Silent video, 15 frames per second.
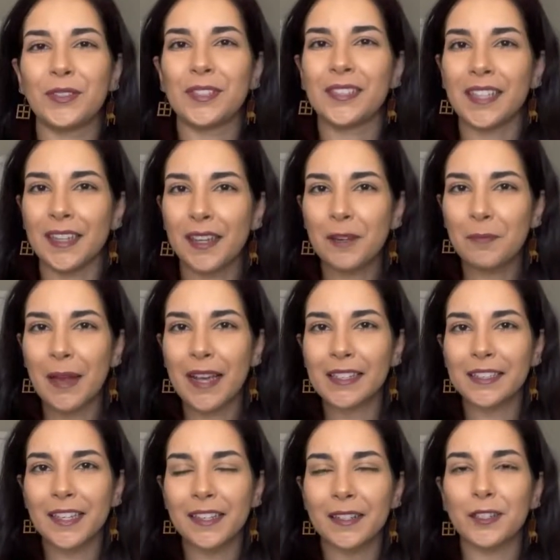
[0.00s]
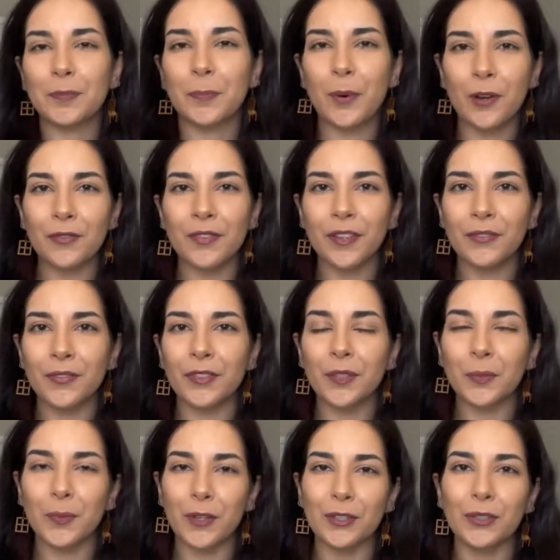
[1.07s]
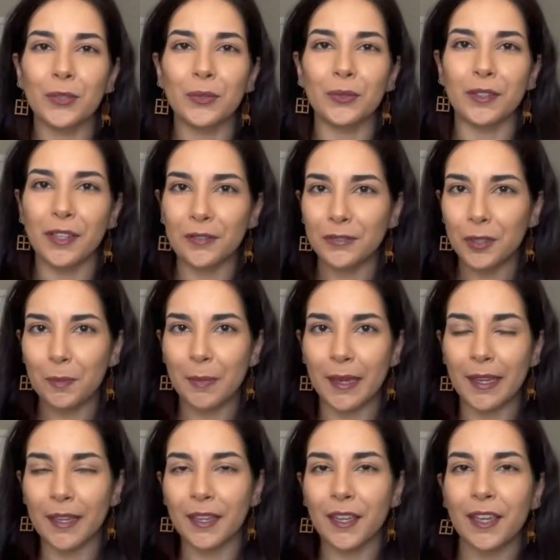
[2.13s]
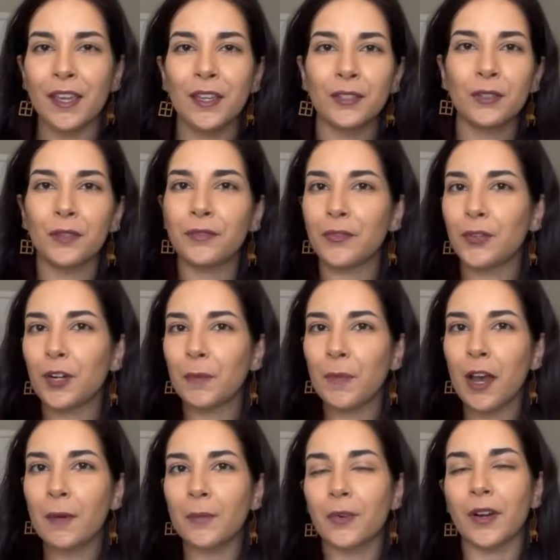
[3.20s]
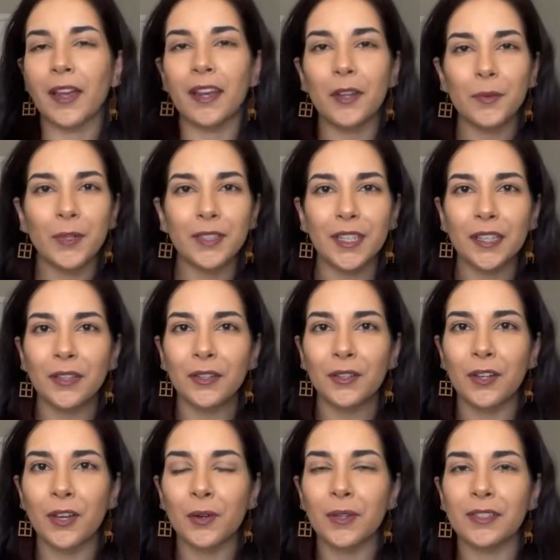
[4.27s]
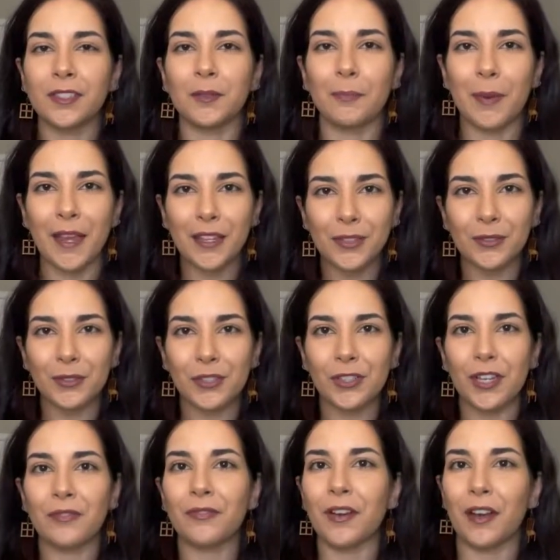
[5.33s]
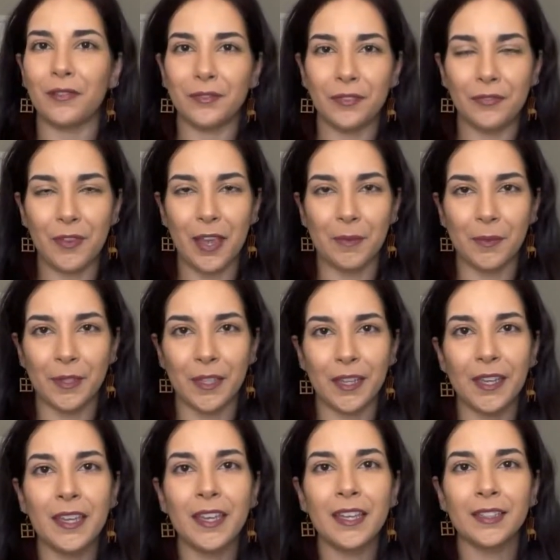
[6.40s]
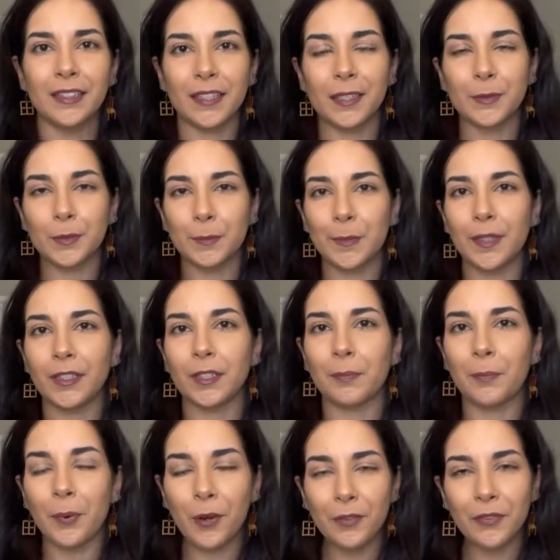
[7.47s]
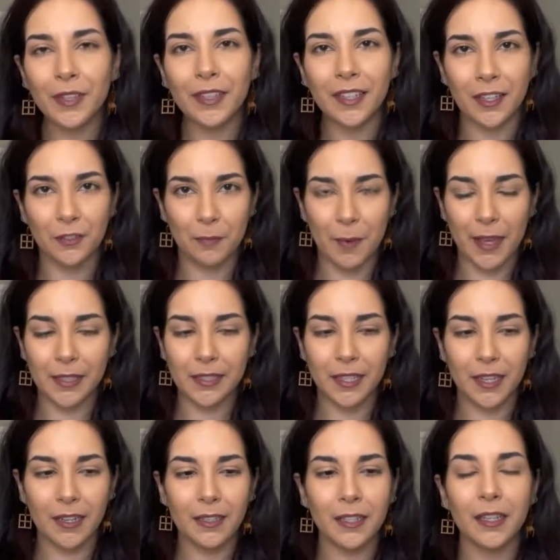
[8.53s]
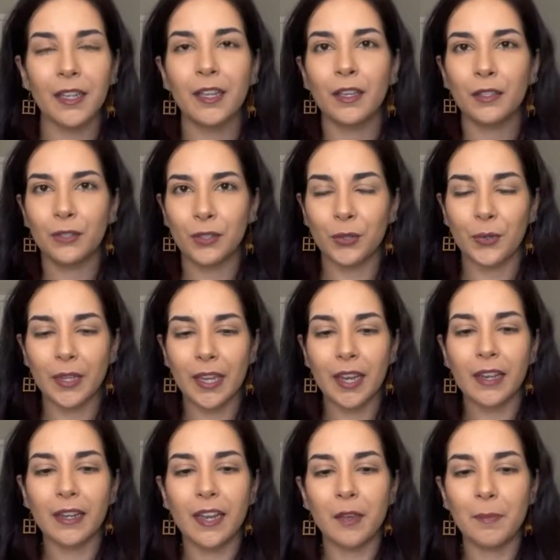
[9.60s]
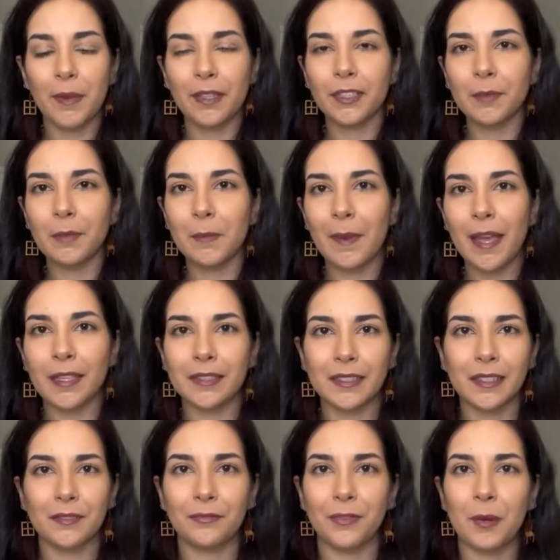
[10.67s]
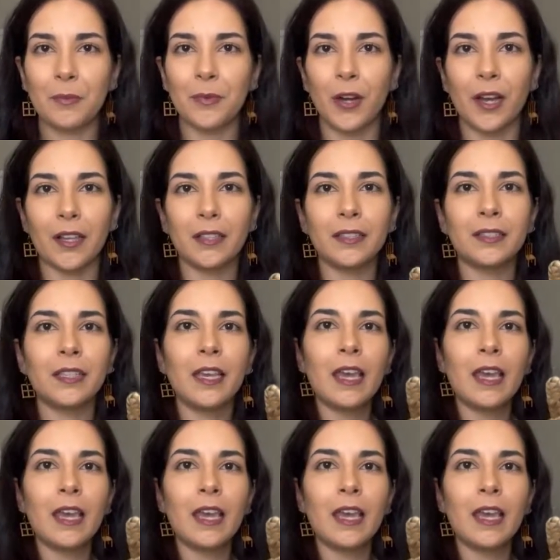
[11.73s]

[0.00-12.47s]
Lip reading: second basket is perfect for the ones who love to bake. So if your mom or anyone that you know is the pastry chef of the family, this would be the perfect gift basket. So again, I picked up a basket from Ross,